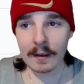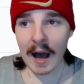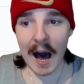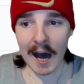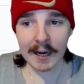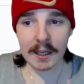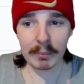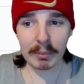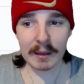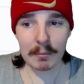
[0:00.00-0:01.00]

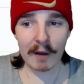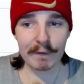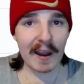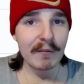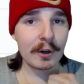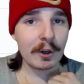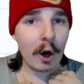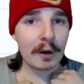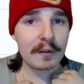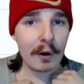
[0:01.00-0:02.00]
arguably my favorite
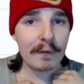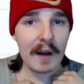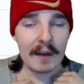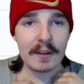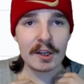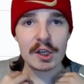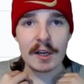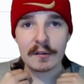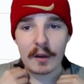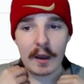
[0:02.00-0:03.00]
knock so far this
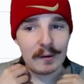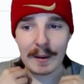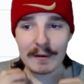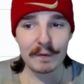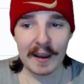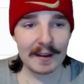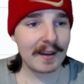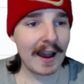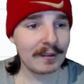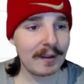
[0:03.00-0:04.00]
year. So he's been
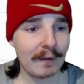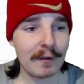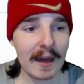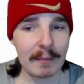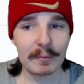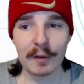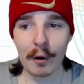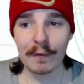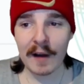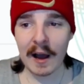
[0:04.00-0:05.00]
fantastic for them
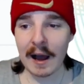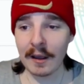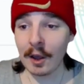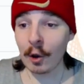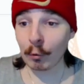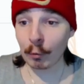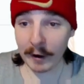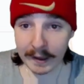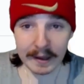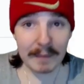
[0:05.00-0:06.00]
so far.
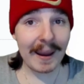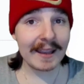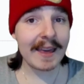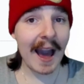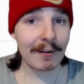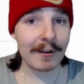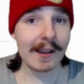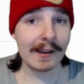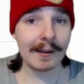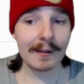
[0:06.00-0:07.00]
Really been
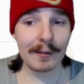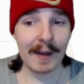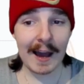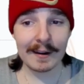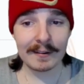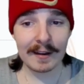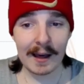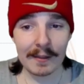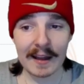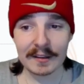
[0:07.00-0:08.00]
carrying
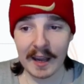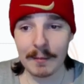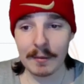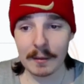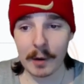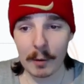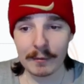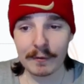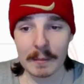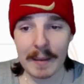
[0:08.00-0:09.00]
that team at the
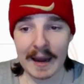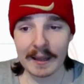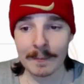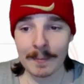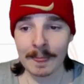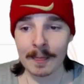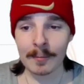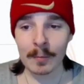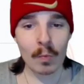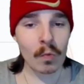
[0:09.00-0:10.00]
moment for the batting.
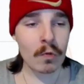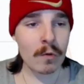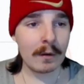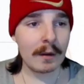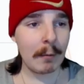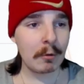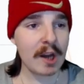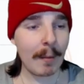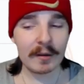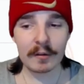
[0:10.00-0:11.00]
And we'll
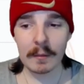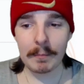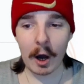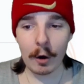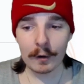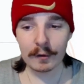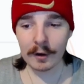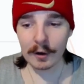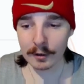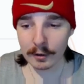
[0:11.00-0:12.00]
jump into the bowlers. I
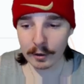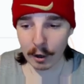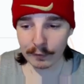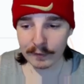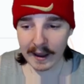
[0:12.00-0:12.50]
don't know if they